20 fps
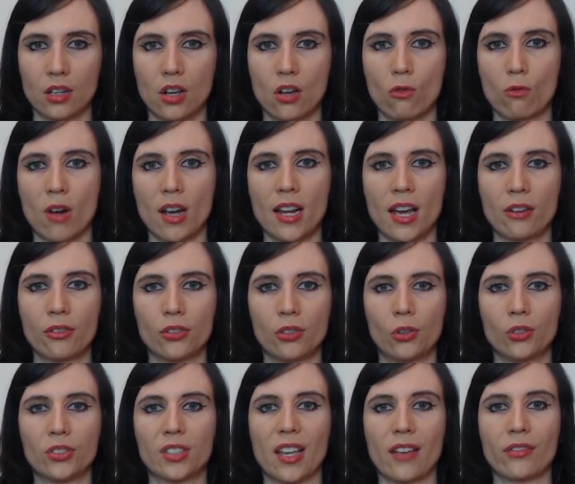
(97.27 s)
White
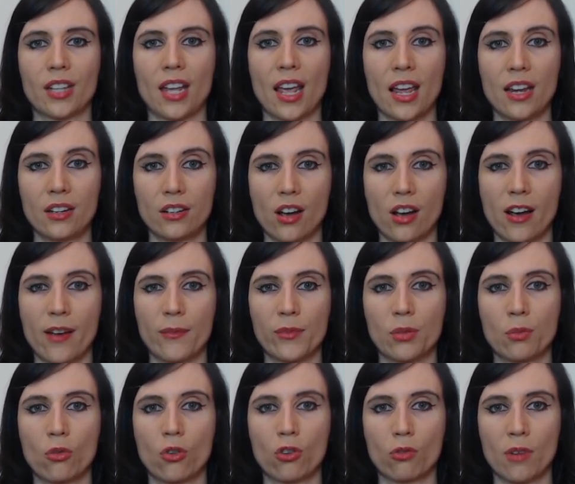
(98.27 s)
households have 10 times
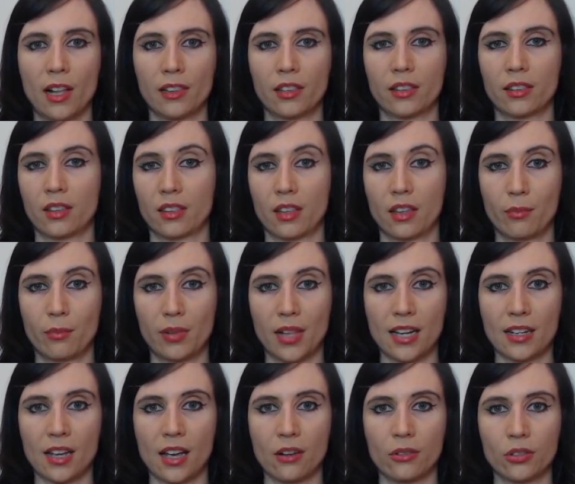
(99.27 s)
more wealth than
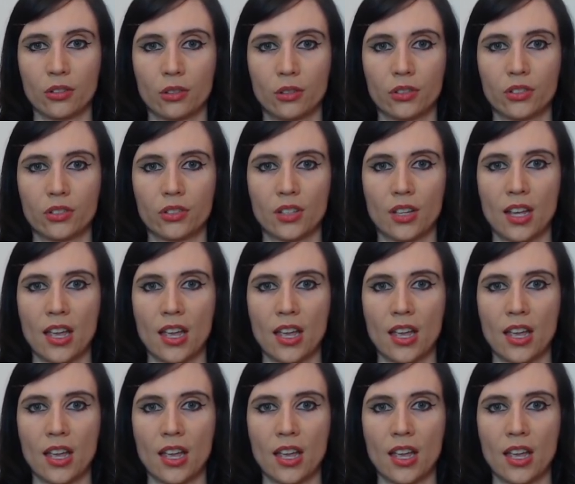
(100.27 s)
Black households.